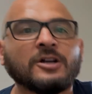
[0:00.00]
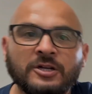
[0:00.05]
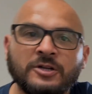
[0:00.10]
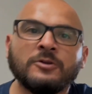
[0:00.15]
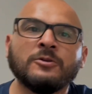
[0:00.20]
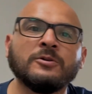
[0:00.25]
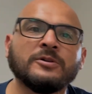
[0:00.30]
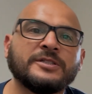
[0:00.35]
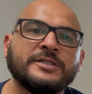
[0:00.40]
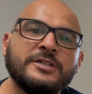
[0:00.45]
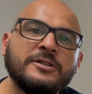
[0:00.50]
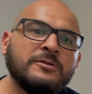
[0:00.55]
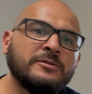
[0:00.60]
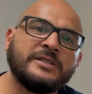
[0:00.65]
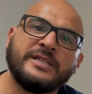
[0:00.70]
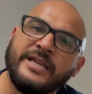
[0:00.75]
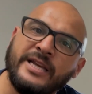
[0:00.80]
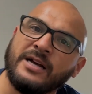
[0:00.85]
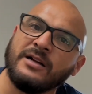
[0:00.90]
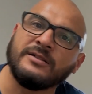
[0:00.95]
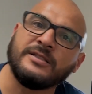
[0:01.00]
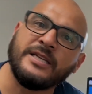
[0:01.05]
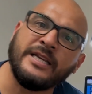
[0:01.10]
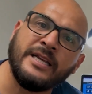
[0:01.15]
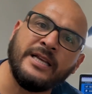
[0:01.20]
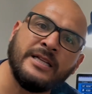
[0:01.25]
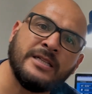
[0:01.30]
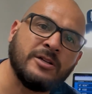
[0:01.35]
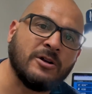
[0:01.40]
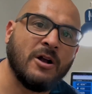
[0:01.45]
Google's new
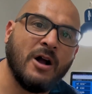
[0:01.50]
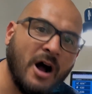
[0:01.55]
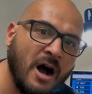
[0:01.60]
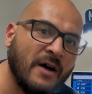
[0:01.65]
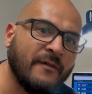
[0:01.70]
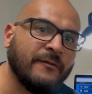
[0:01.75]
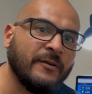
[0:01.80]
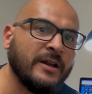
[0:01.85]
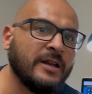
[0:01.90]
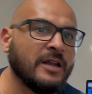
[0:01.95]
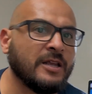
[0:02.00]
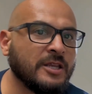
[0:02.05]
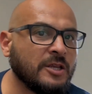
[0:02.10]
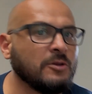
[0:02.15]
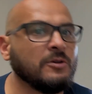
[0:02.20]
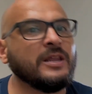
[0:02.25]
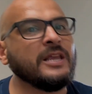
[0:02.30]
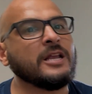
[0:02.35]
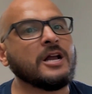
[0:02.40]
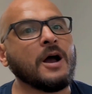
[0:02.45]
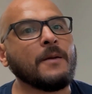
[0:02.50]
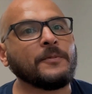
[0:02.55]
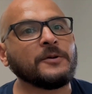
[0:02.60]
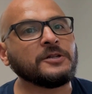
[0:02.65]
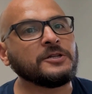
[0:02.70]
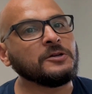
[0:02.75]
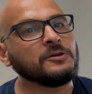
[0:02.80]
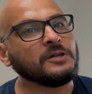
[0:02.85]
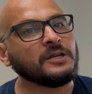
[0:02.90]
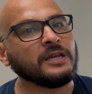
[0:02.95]
TLDs are offering a unique
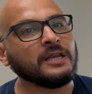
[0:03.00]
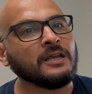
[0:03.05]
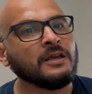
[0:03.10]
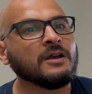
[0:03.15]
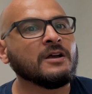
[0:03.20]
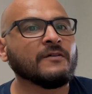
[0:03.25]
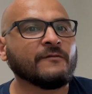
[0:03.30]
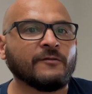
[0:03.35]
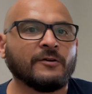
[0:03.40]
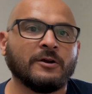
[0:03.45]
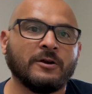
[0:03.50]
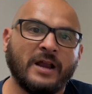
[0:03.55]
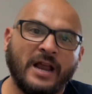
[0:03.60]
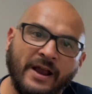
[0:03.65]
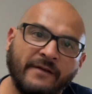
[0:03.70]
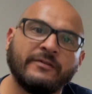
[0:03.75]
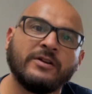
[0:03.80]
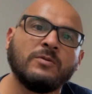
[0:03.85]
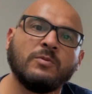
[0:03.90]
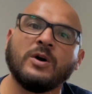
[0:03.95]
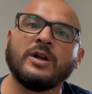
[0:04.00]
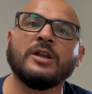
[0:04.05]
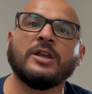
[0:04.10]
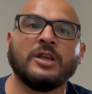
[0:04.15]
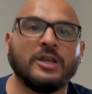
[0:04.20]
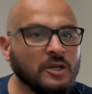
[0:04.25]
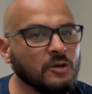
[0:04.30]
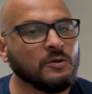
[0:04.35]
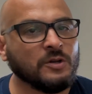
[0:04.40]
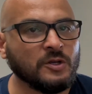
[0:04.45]
opportunity for every one of
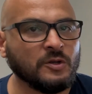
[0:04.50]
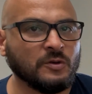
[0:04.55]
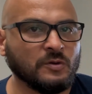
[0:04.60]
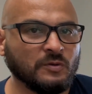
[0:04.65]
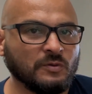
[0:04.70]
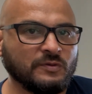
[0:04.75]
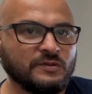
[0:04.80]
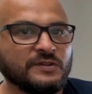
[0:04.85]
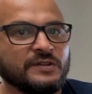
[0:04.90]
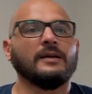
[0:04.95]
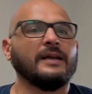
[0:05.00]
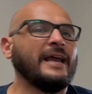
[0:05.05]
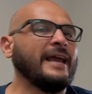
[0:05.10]
you dudes.